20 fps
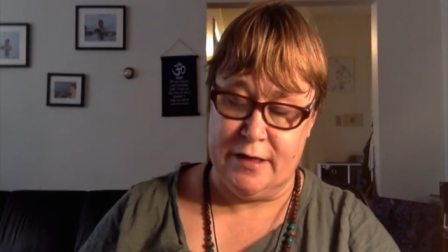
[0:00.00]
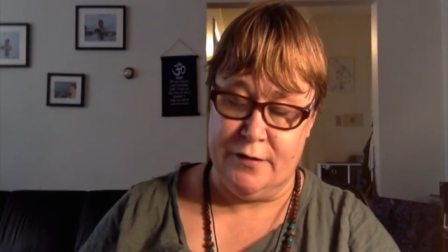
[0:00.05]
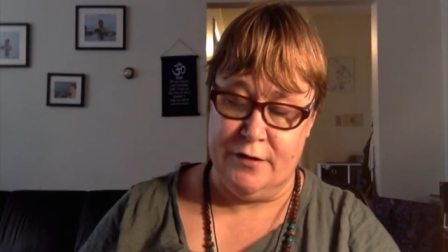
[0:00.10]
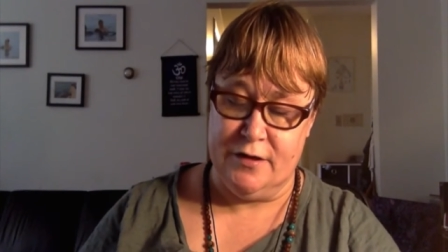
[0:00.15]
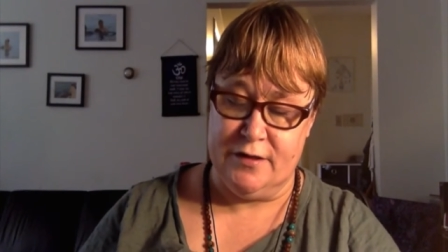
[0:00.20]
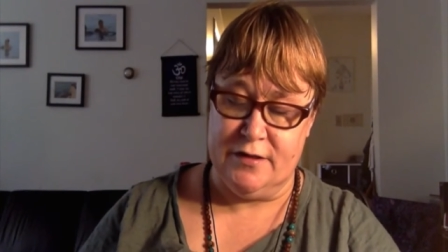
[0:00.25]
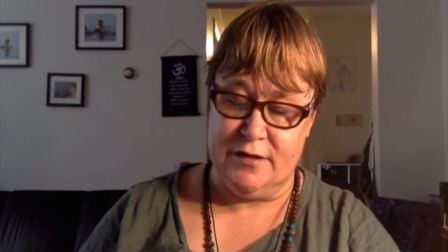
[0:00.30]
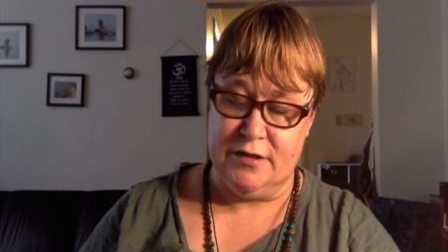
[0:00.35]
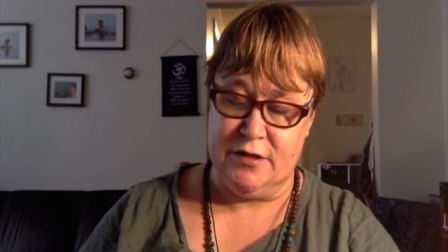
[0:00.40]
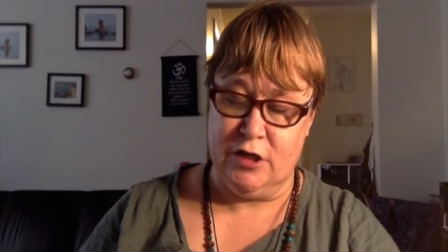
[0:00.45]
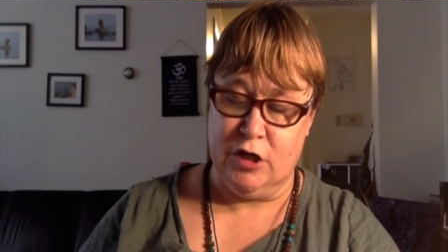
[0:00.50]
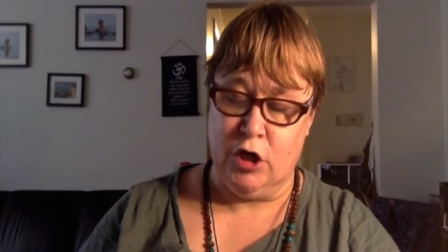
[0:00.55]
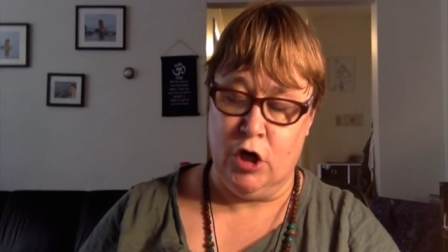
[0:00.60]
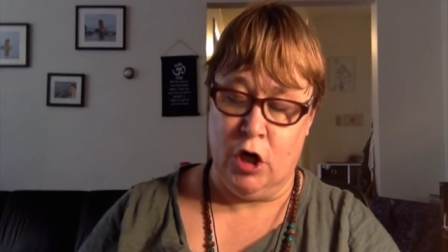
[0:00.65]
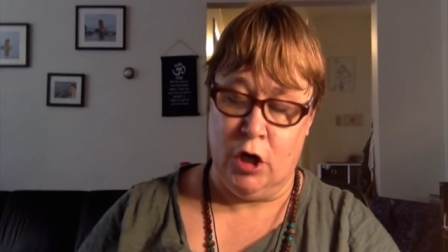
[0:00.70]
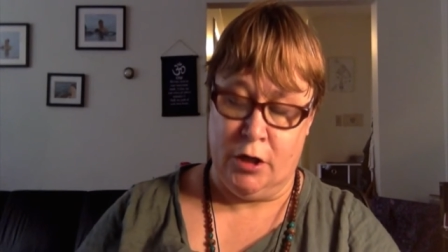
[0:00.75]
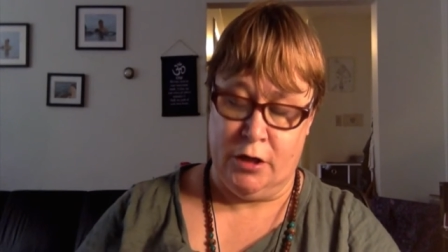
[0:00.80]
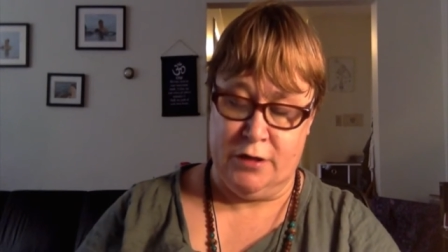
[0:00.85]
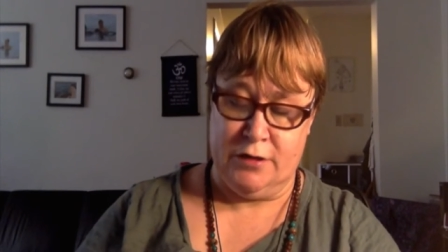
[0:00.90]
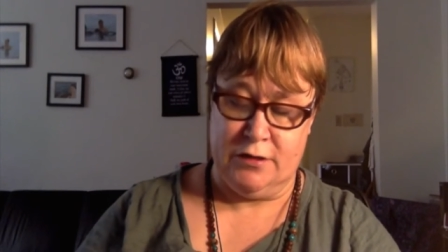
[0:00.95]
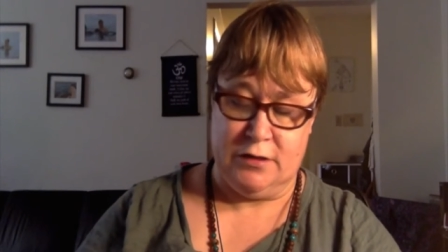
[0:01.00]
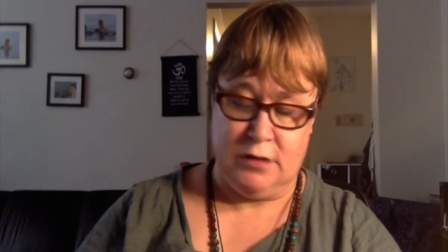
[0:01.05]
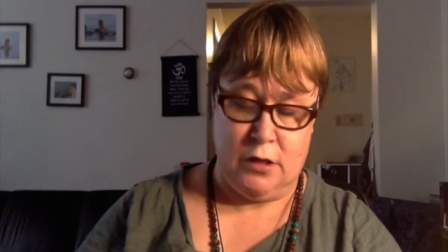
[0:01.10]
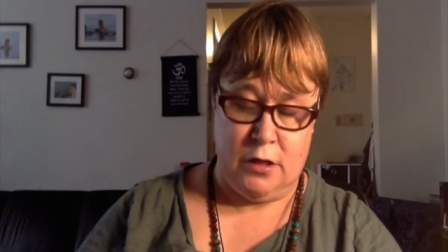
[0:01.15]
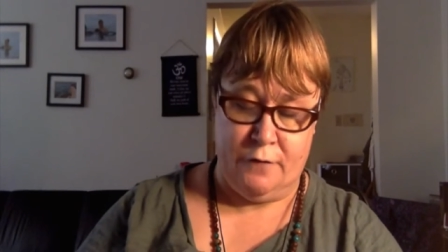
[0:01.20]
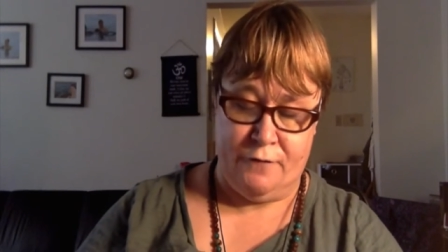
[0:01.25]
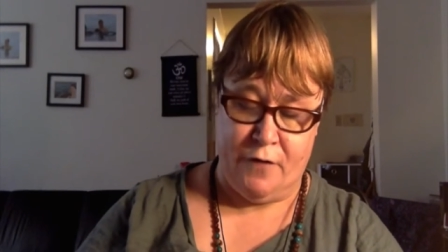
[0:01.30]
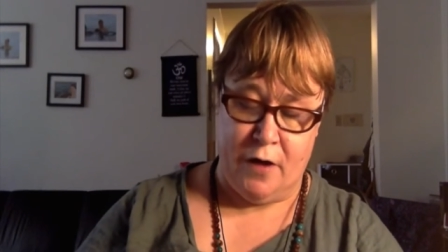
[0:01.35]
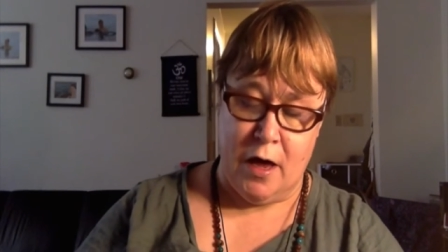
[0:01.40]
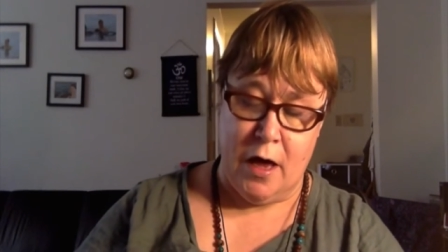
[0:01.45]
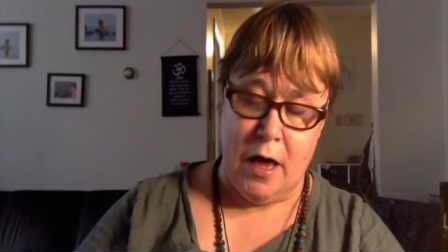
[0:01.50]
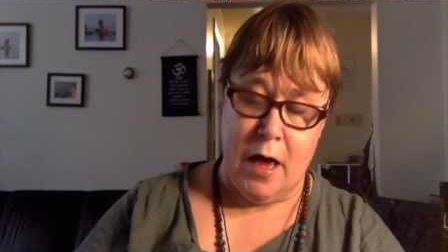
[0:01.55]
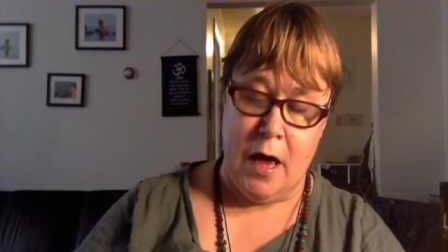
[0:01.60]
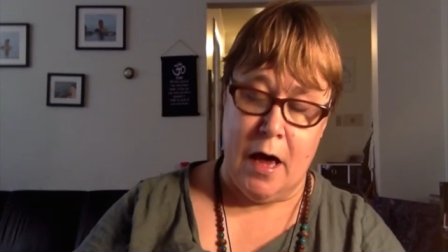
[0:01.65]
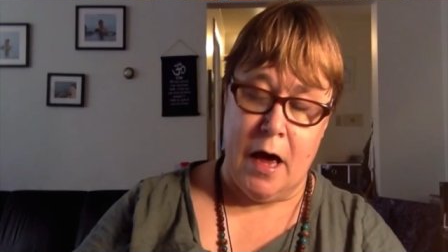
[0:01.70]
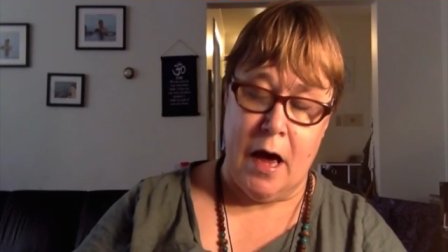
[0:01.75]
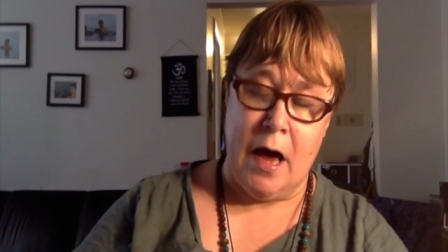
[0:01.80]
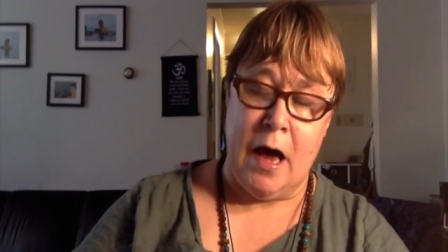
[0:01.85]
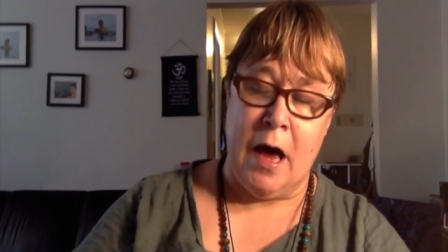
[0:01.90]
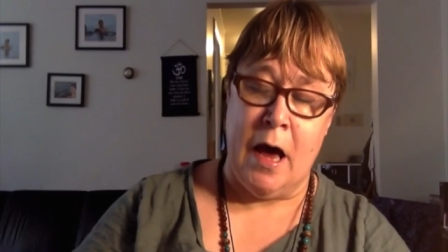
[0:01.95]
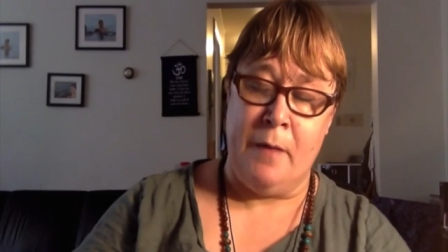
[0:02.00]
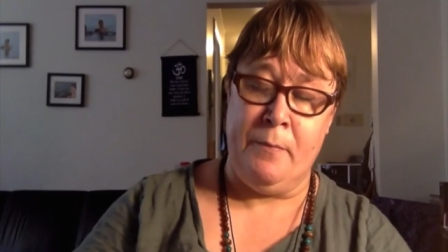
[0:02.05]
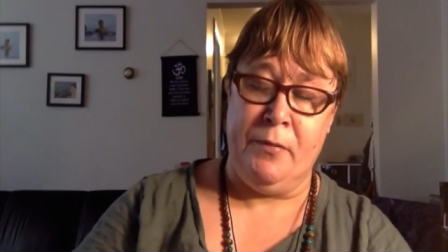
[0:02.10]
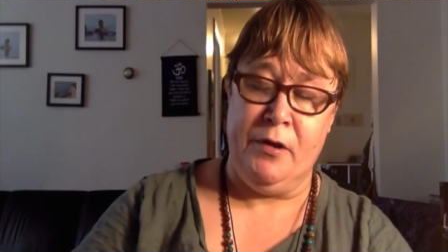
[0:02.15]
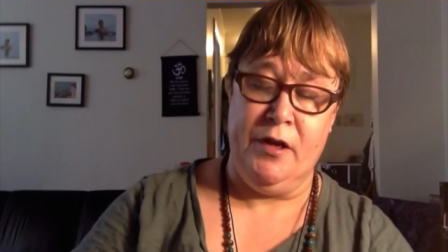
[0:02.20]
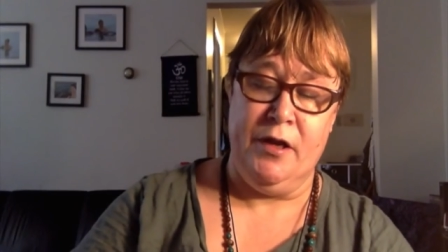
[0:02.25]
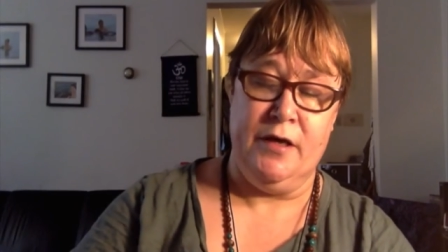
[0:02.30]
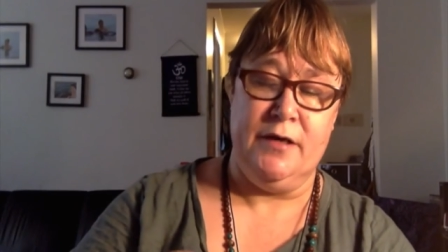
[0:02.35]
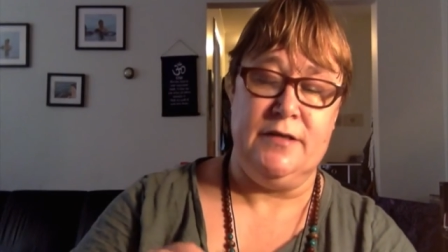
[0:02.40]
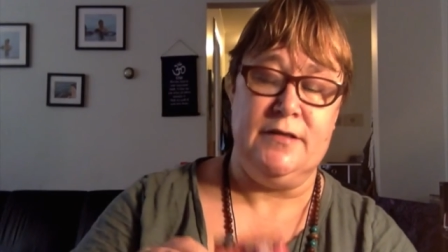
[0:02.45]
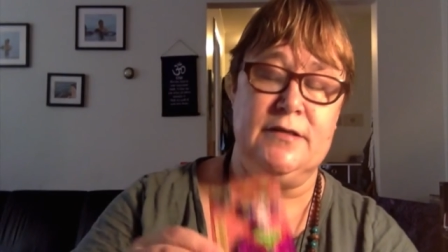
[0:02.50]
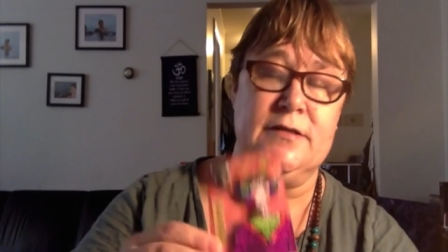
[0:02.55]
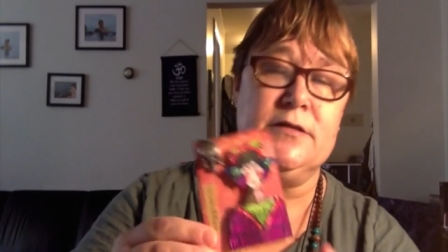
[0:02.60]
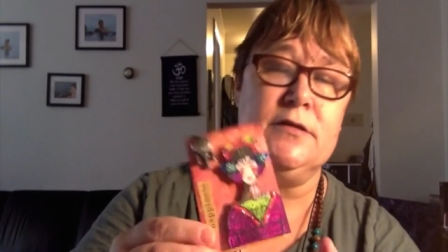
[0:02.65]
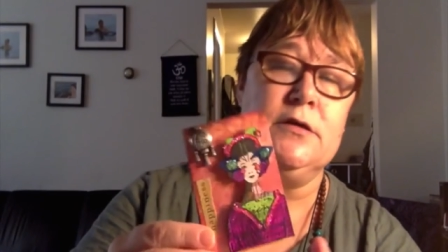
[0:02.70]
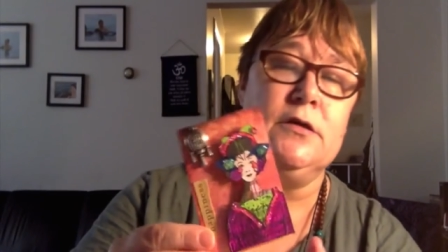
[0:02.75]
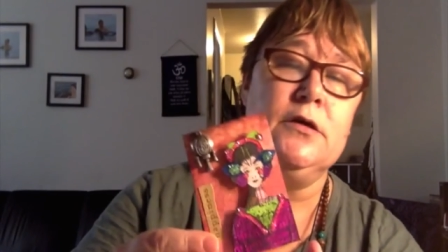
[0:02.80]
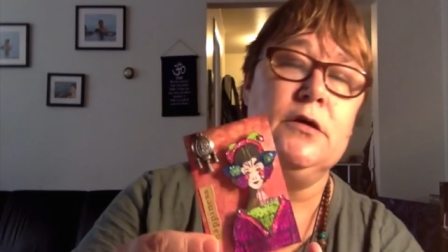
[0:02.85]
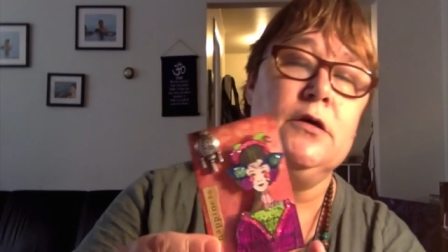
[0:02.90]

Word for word: And this is the goddess of happiness.